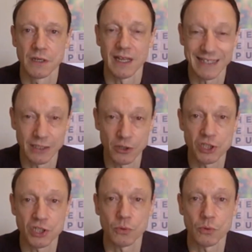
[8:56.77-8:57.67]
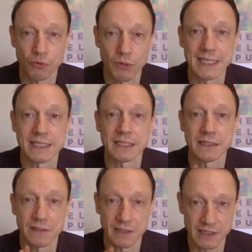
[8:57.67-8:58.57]
illogical, crazy
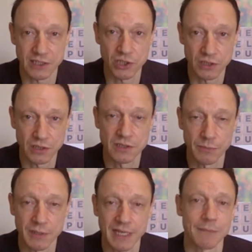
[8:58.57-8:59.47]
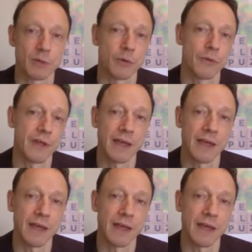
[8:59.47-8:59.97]
decision to become an author,